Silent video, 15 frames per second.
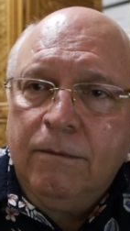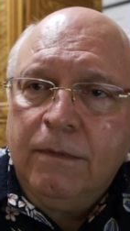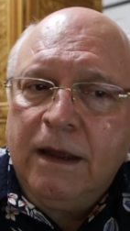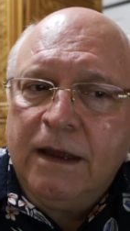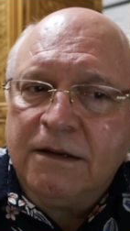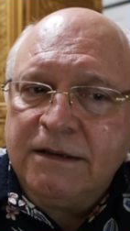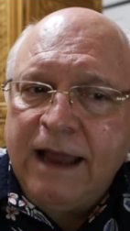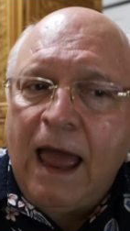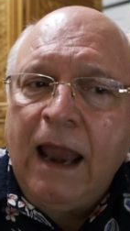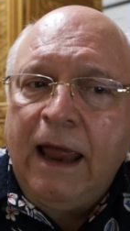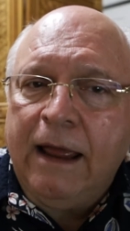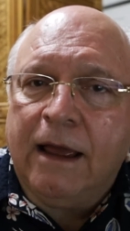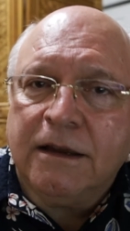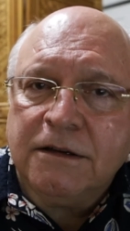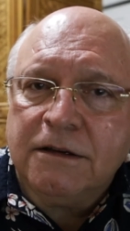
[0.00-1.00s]
is
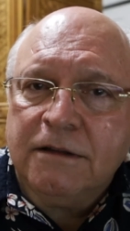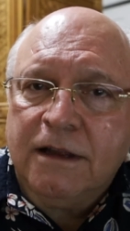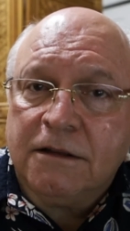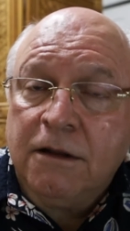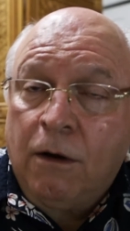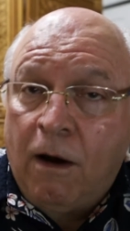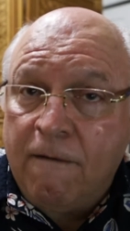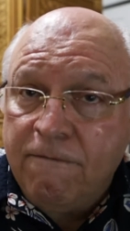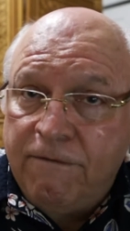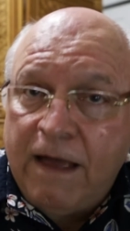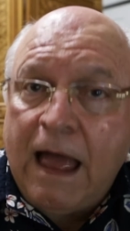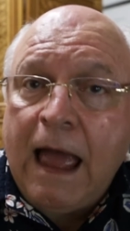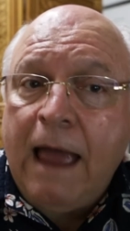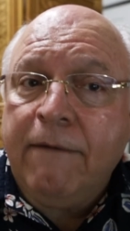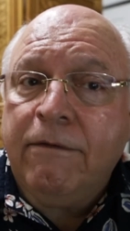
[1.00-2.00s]
telling us that there are
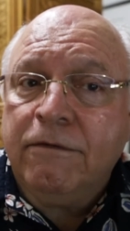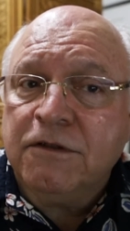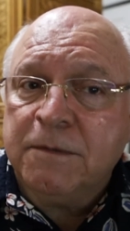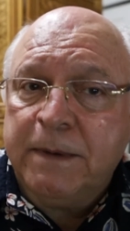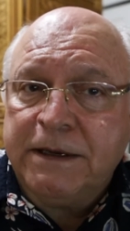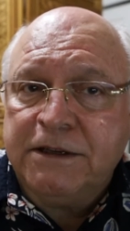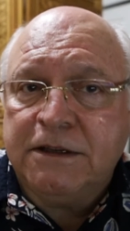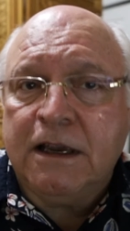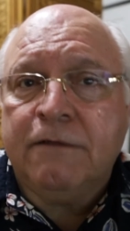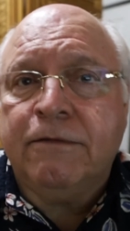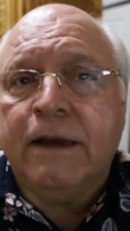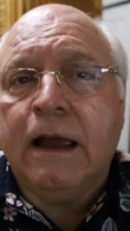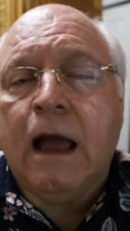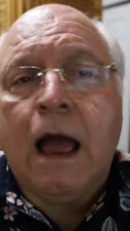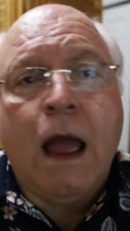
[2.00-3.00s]
5
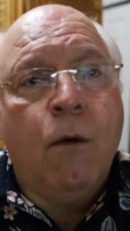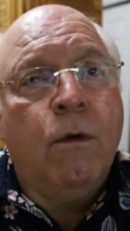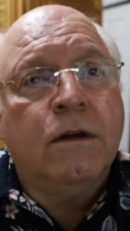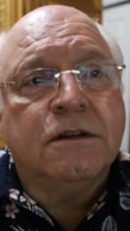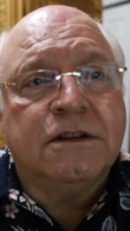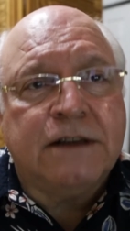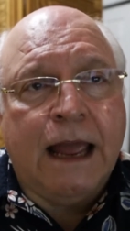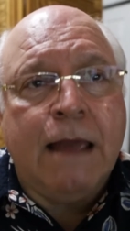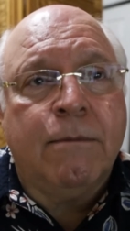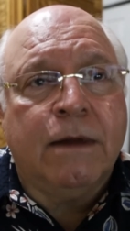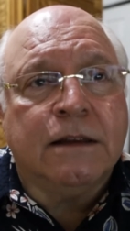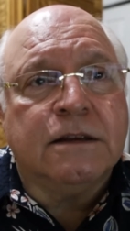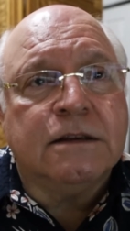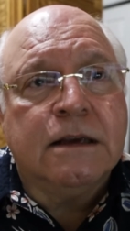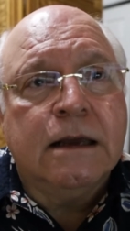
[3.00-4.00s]
specific I will
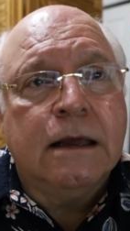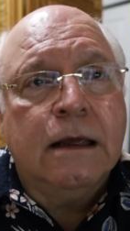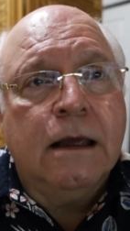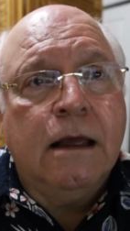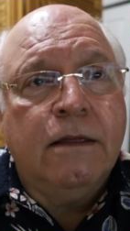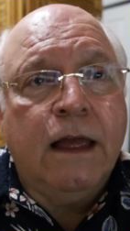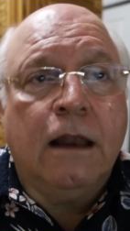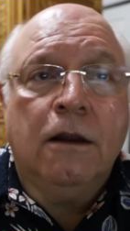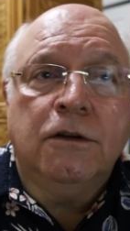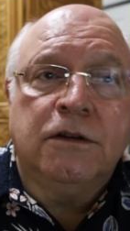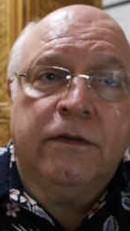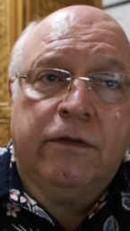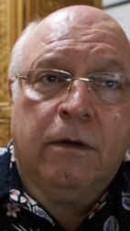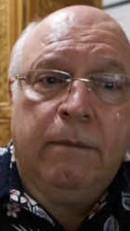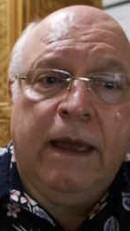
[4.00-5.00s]
statements that
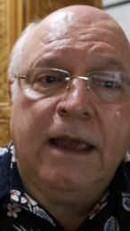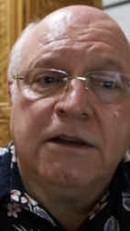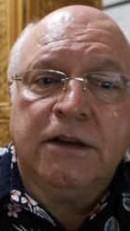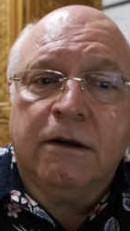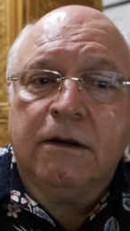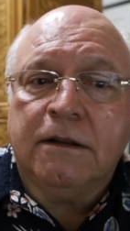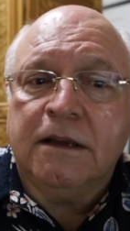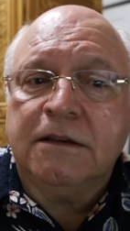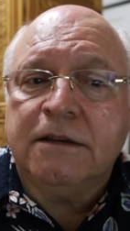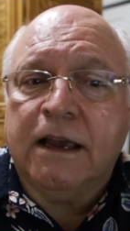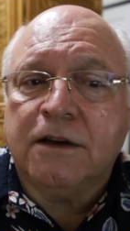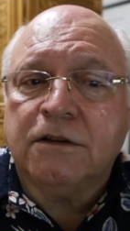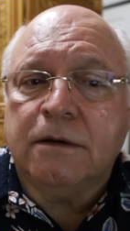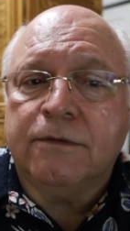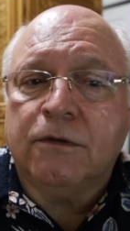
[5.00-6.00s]
Lucifer makes here in this
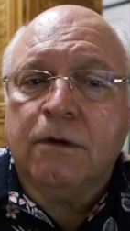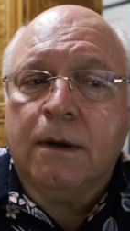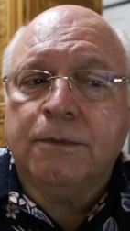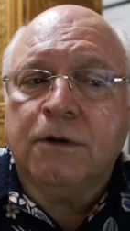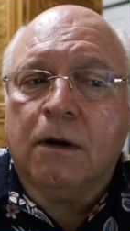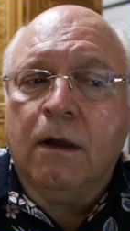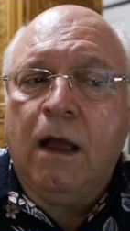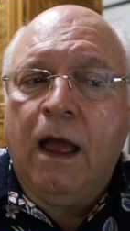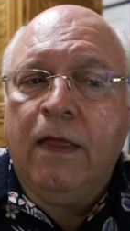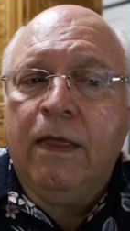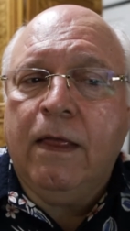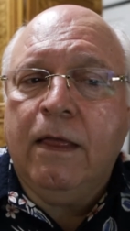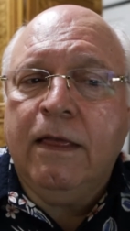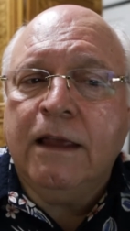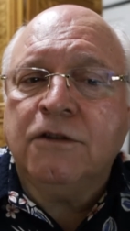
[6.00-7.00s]
section of Scripture.
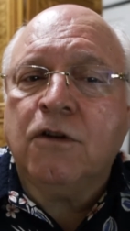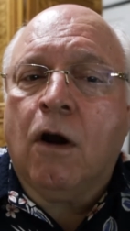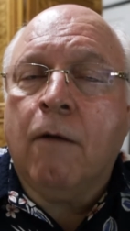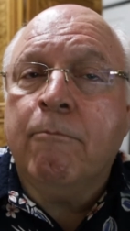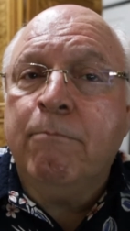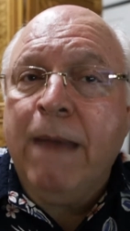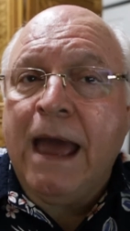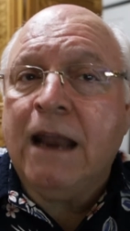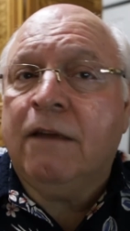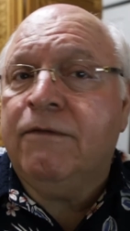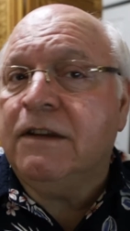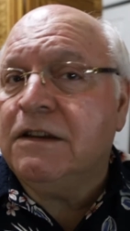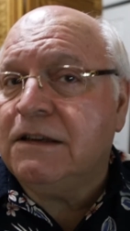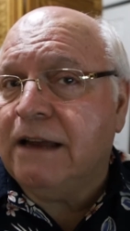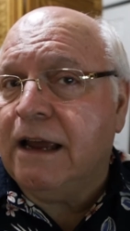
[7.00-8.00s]
And these are
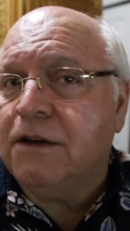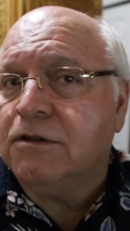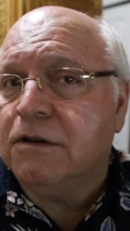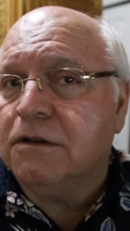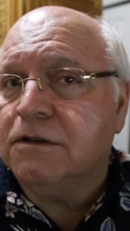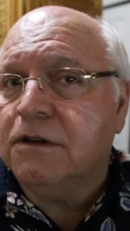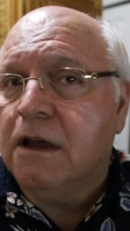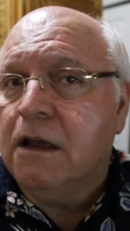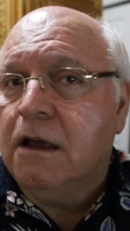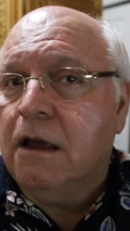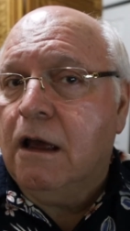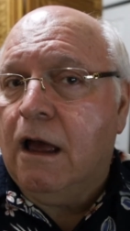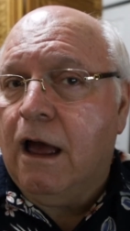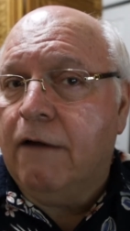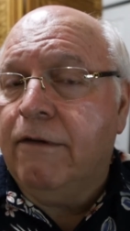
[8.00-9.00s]
manifestations
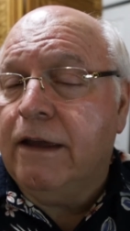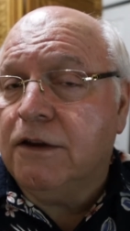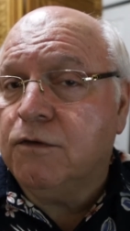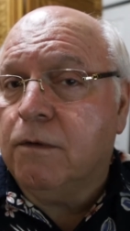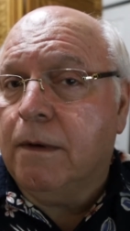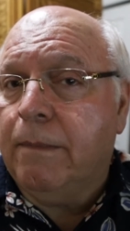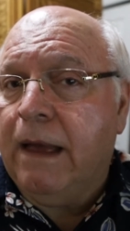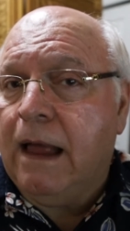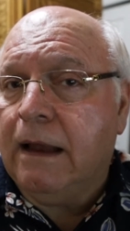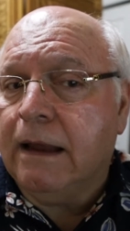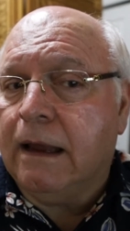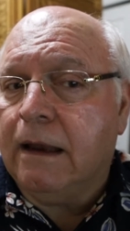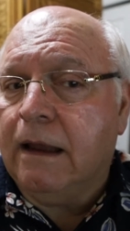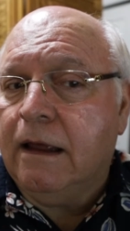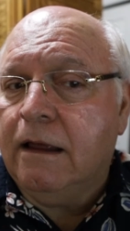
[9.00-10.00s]
of his
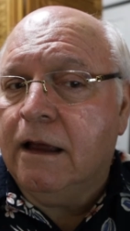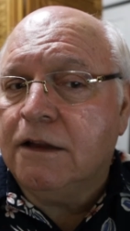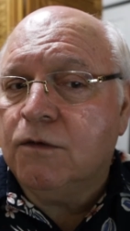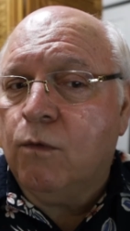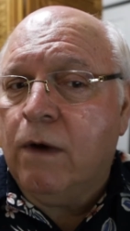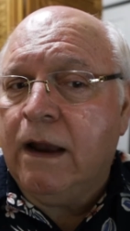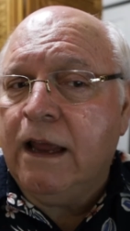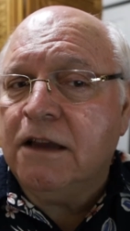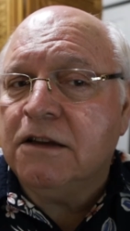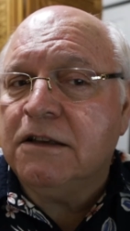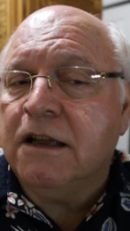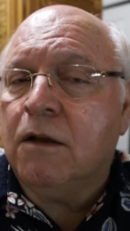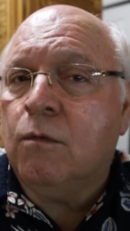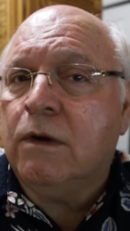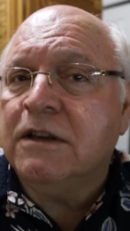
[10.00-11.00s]
rebellion. It's what he
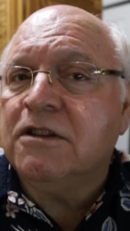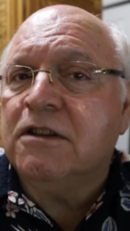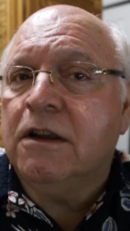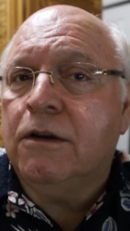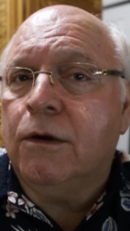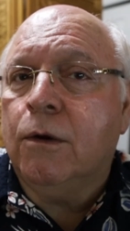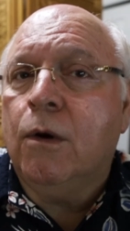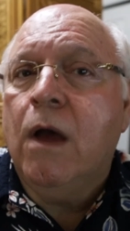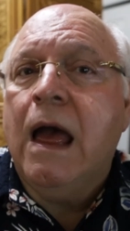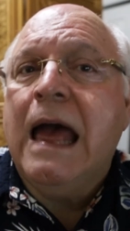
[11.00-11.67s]
still wants to do